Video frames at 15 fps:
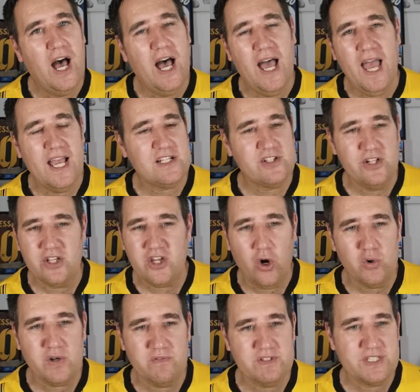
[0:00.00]
Excellent goal
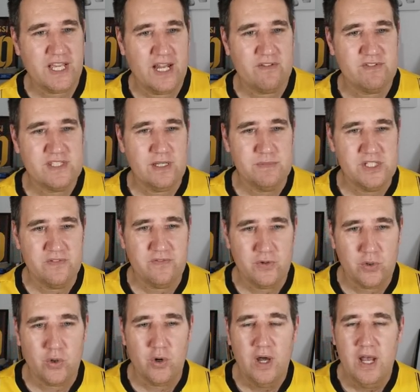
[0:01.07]
difference again of
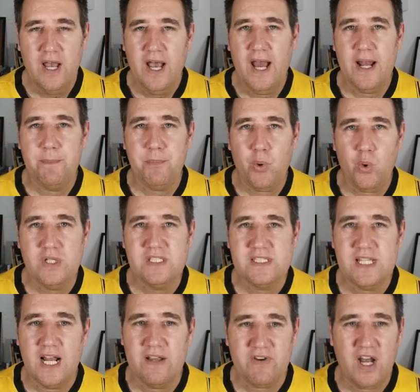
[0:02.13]
74 and a points
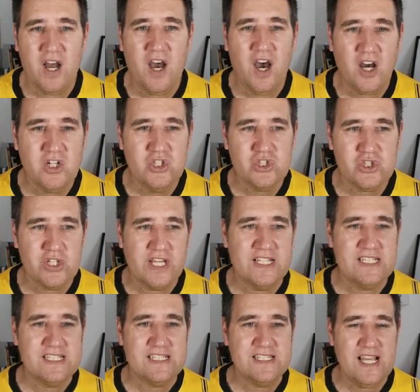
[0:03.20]
tally of
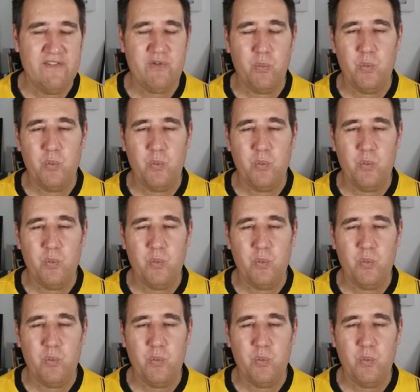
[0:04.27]
107.